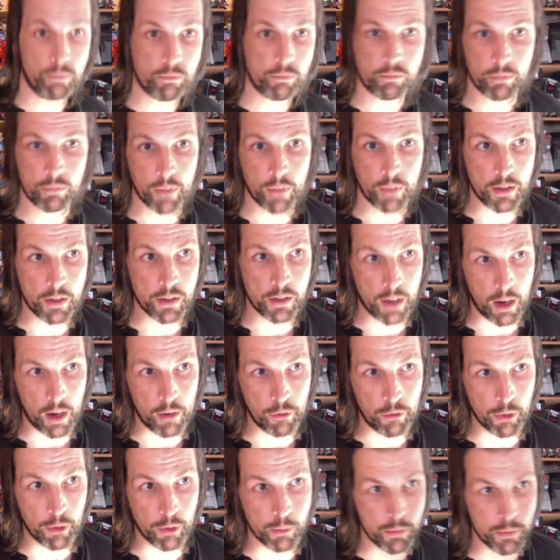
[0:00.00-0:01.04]
that's the kind
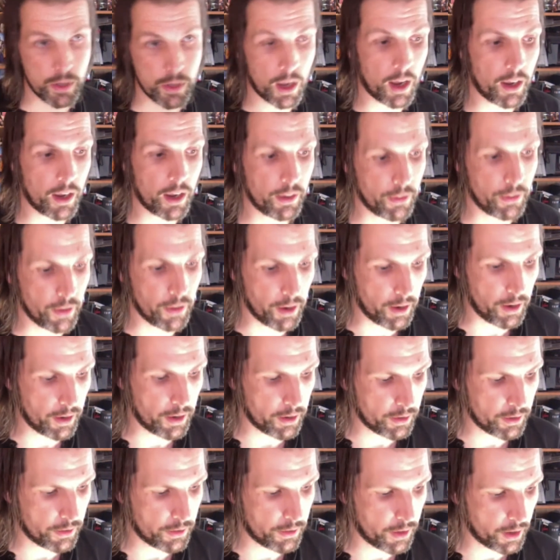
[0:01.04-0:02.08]
of films
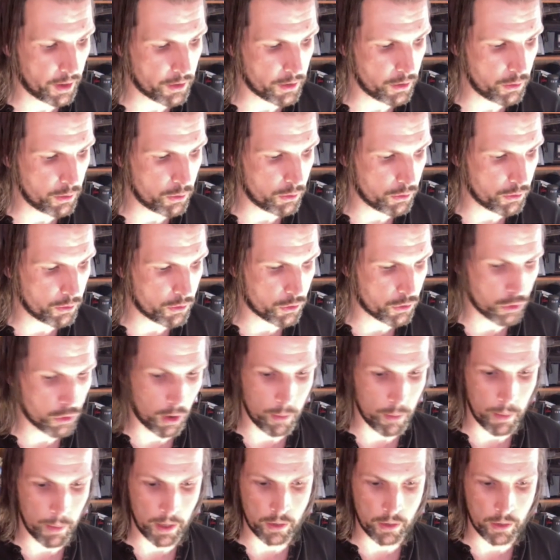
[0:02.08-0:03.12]
that I do try
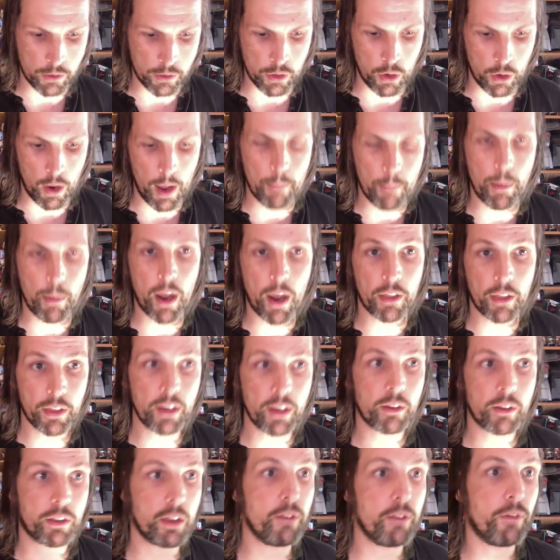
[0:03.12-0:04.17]
and make. So, but I
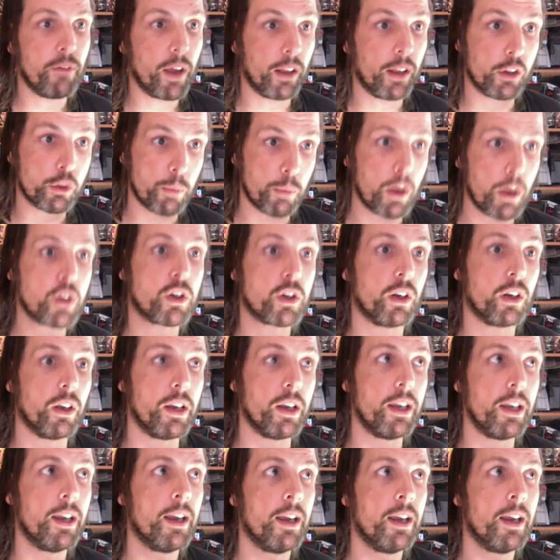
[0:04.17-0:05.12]
think Thin and Veil especially,